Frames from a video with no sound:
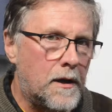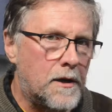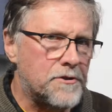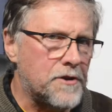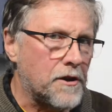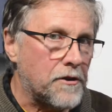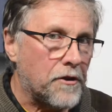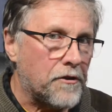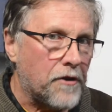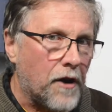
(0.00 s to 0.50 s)
So
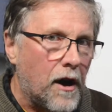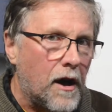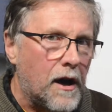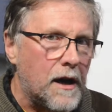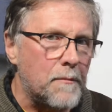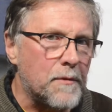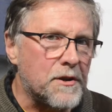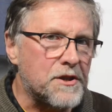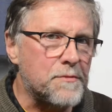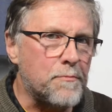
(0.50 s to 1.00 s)
the
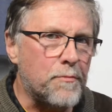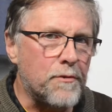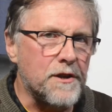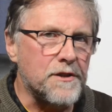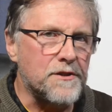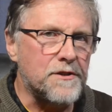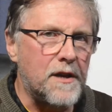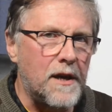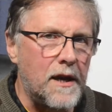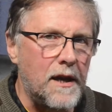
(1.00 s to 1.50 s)
time
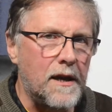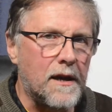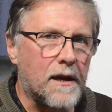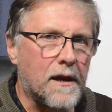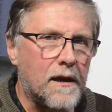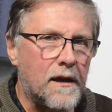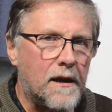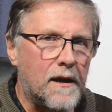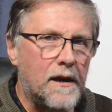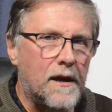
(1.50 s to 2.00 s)
expressed here
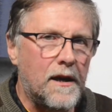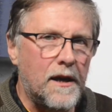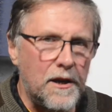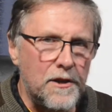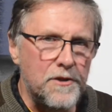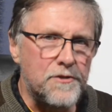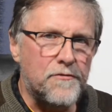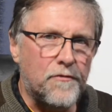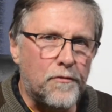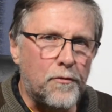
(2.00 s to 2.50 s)

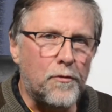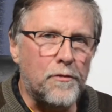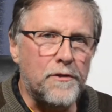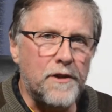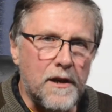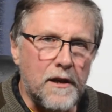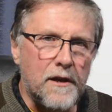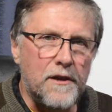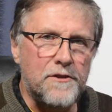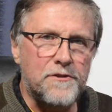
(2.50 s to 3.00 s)
is for
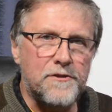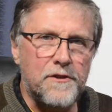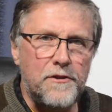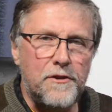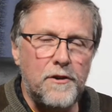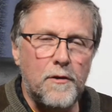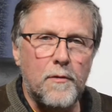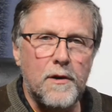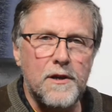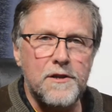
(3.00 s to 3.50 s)
the Eastern
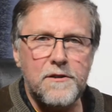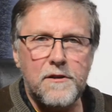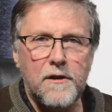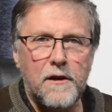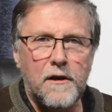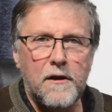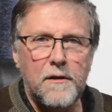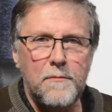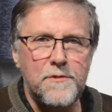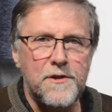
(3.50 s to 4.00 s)
US
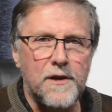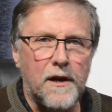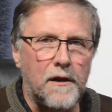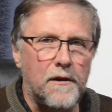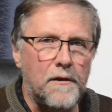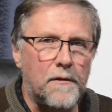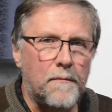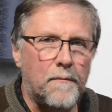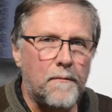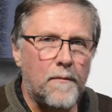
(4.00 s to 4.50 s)
time
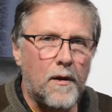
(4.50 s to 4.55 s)
zone,